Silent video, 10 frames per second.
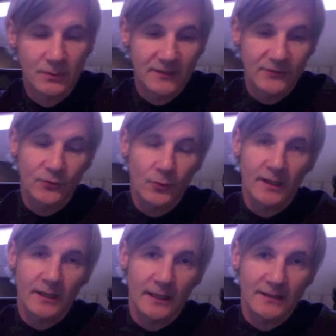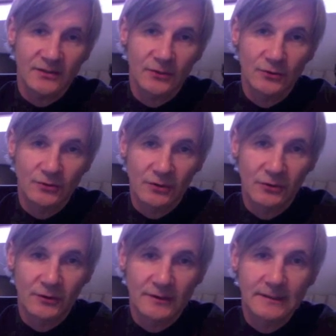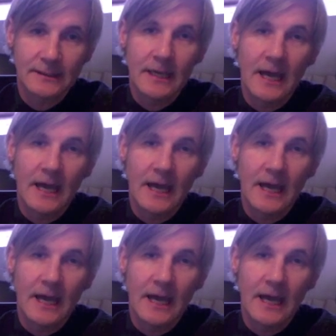So we had 28 schools recruited,